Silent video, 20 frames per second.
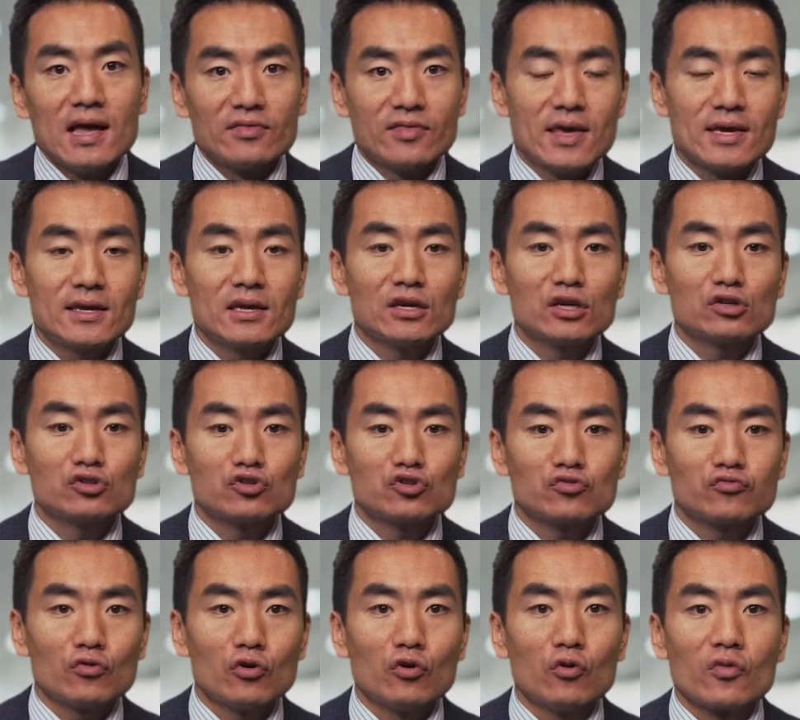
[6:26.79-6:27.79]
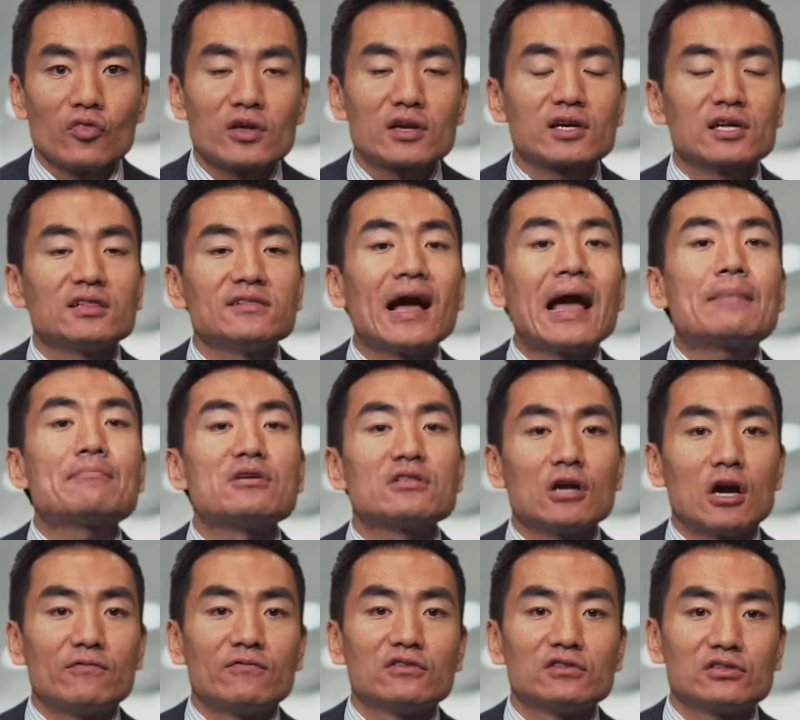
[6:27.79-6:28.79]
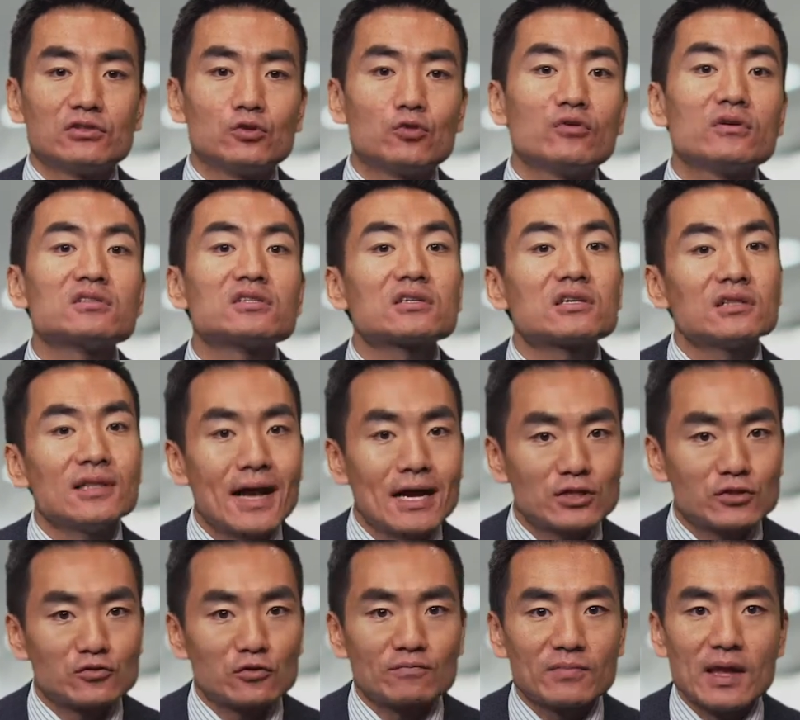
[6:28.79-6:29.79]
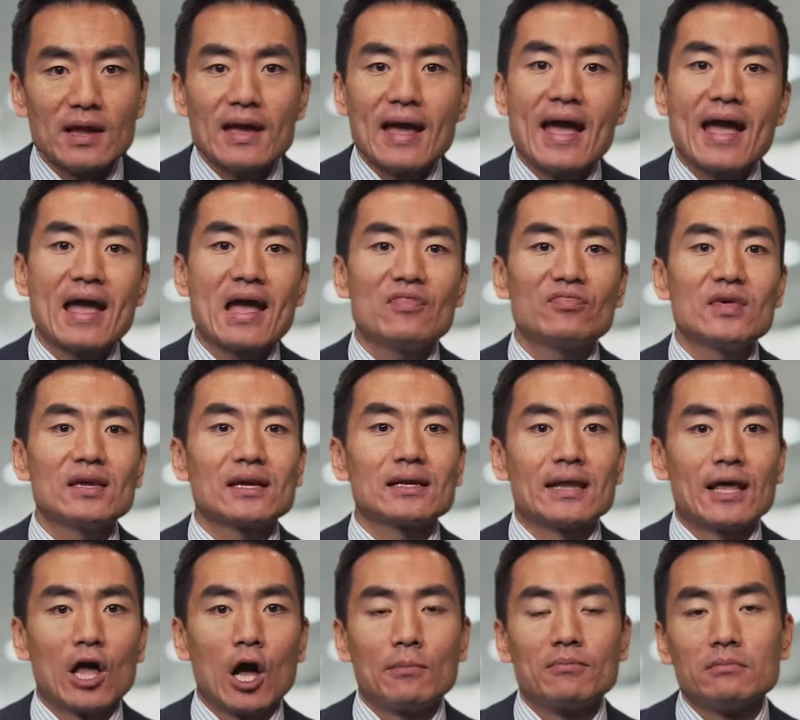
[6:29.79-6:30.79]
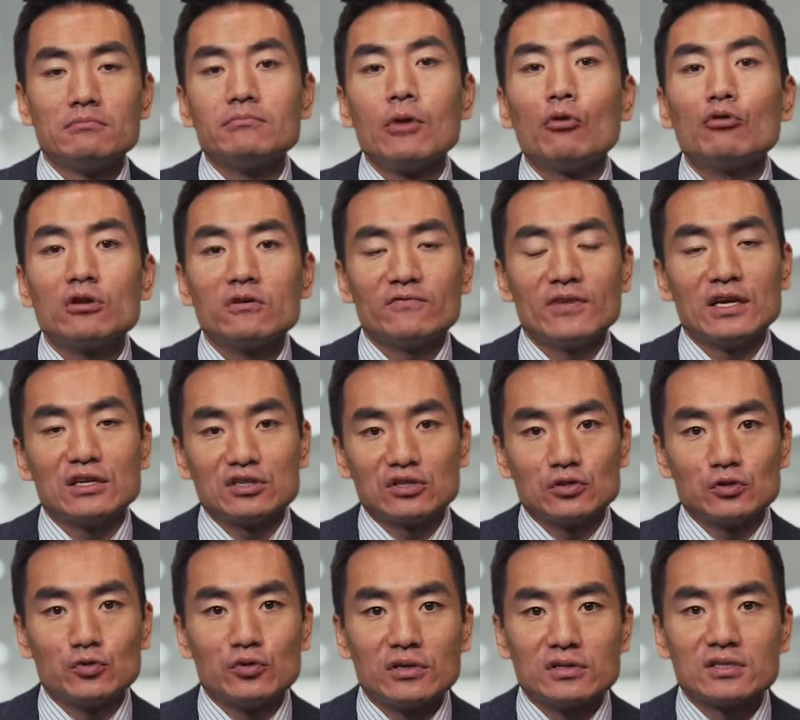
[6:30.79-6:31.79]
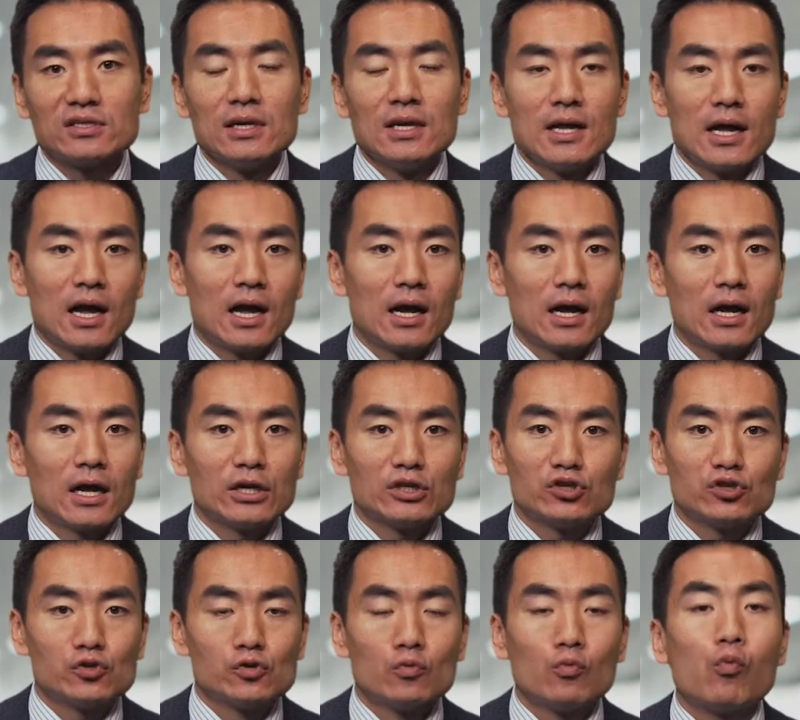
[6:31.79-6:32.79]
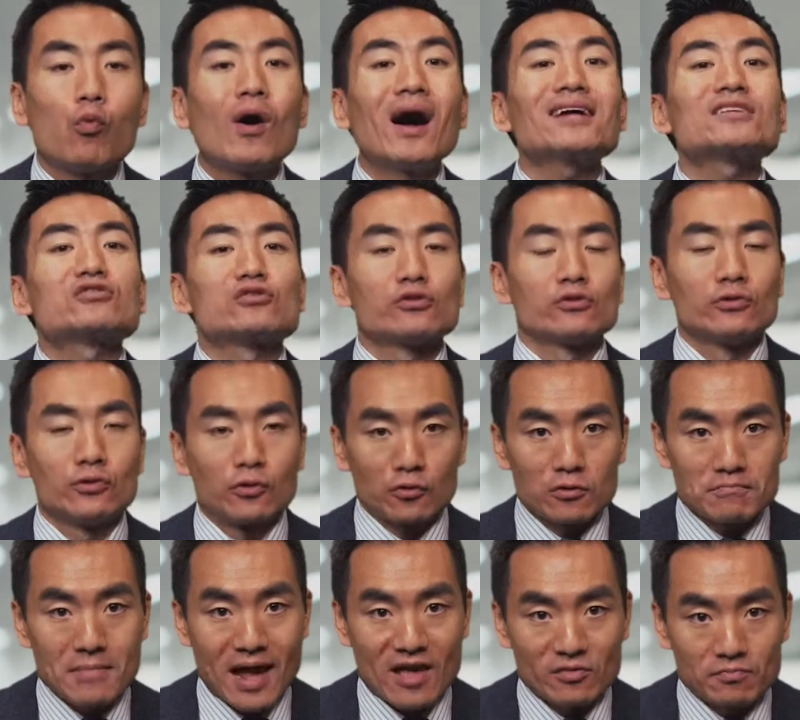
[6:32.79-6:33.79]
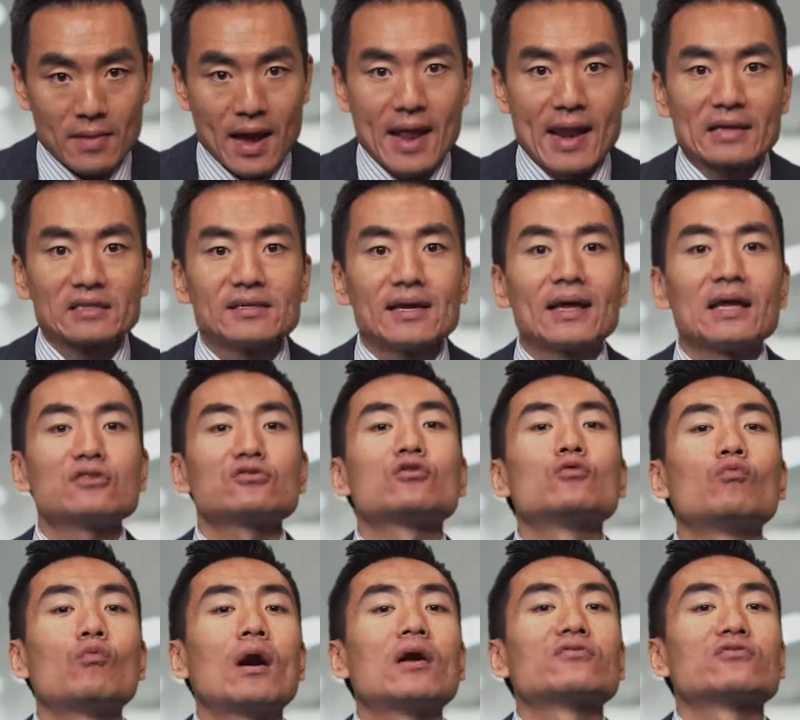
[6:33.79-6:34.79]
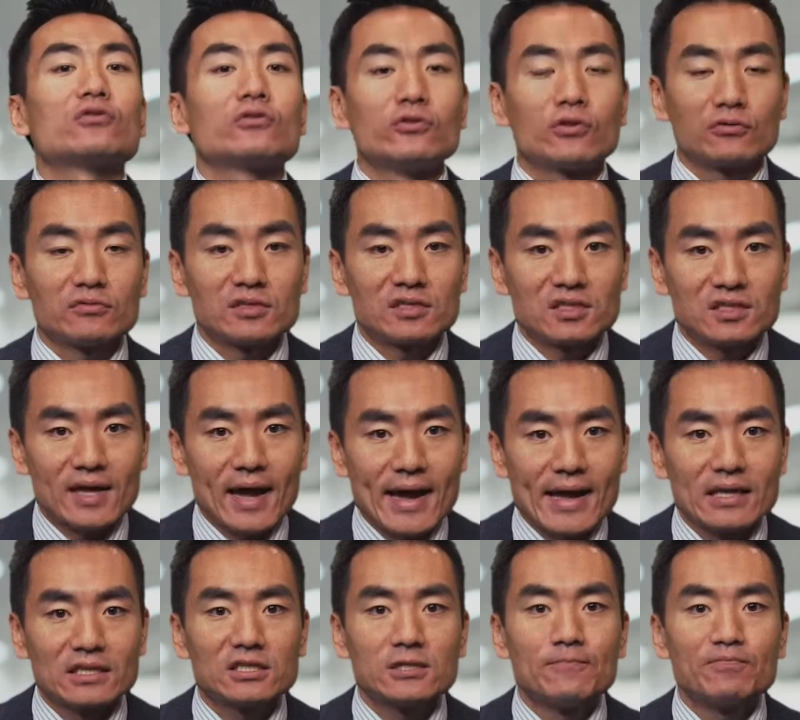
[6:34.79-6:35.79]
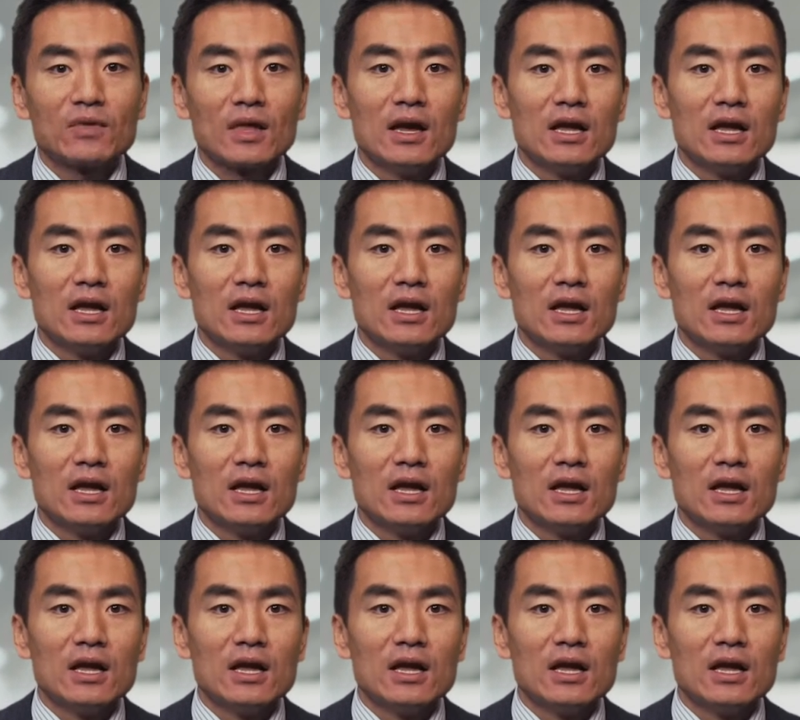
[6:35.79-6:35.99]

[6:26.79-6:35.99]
They can control the climate of a student's classroom, and they can help motivate students to want to learn mathematics and to want to learn science.